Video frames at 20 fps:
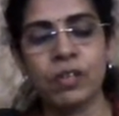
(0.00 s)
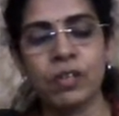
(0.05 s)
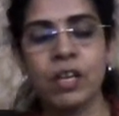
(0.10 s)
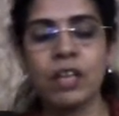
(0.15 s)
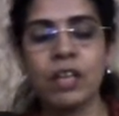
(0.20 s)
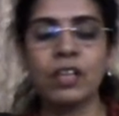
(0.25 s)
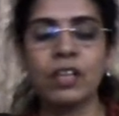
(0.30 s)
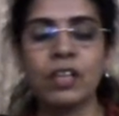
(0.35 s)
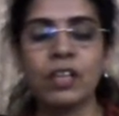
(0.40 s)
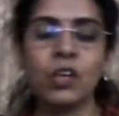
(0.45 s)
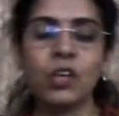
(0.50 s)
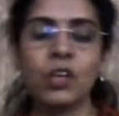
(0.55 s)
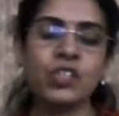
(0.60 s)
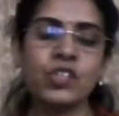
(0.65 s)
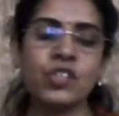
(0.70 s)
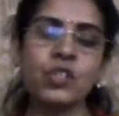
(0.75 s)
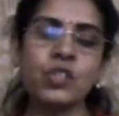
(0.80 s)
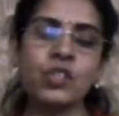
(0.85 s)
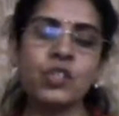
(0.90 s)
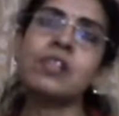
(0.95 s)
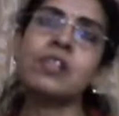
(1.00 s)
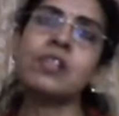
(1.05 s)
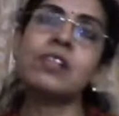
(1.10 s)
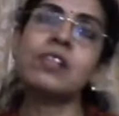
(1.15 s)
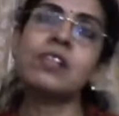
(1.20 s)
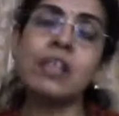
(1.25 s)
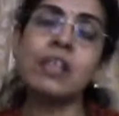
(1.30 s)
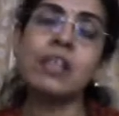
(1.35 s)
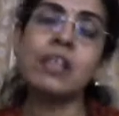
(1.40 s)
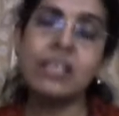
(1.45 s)
The Constitution
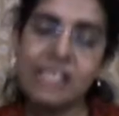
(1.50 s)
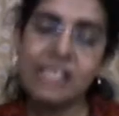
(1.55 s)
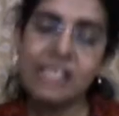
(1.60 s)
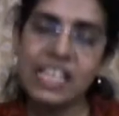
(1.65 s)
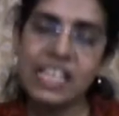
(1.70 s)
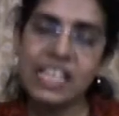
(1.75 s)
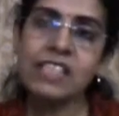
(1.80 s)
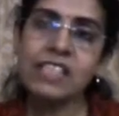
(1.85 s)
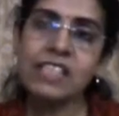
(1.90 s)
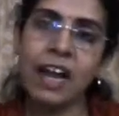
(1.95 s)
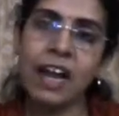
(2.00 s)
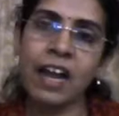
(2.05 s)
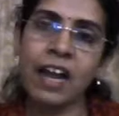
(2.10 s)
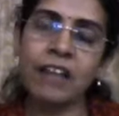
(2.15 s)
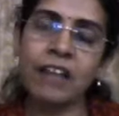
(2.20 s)
sees that